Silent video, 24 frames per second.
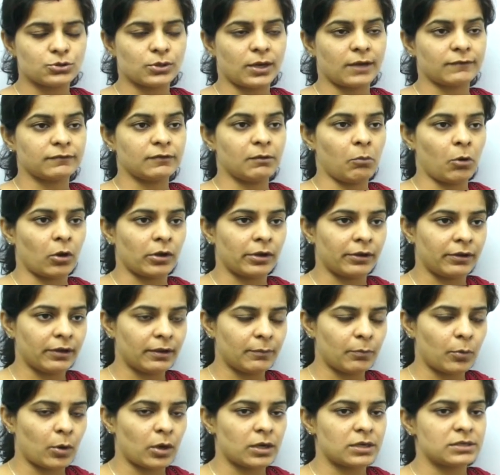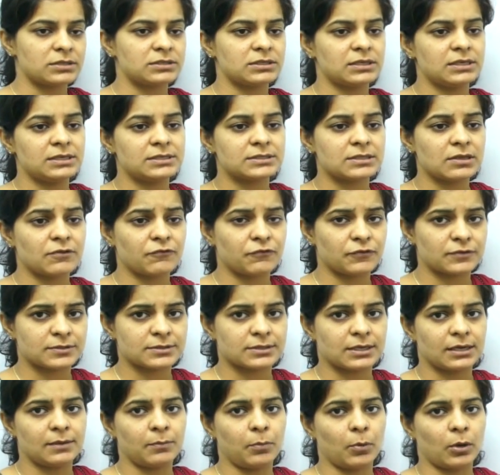you have the monetary policies,
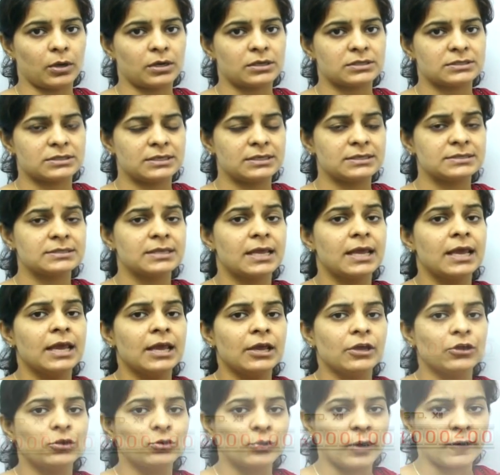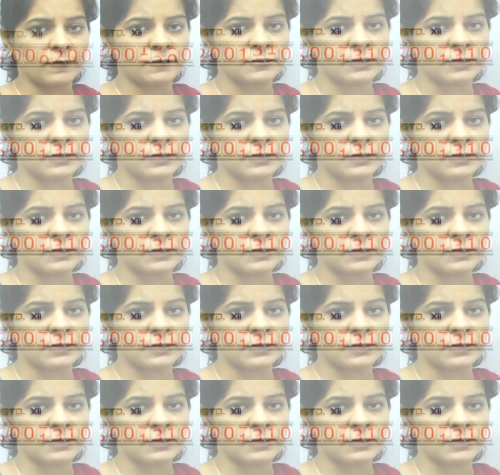fiscal policies, you have